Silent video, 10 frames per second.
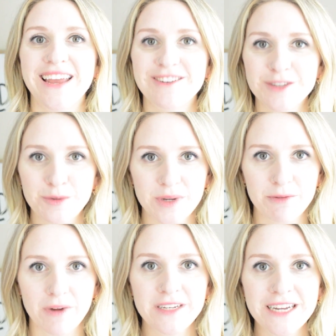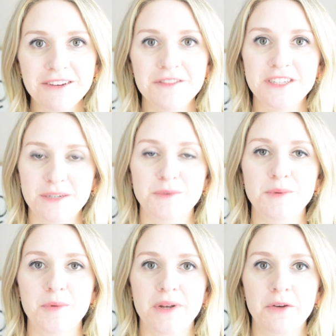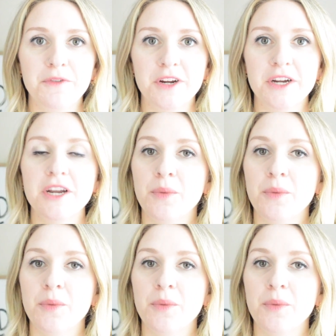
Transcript: Here's a quick rundown of the tips we went over.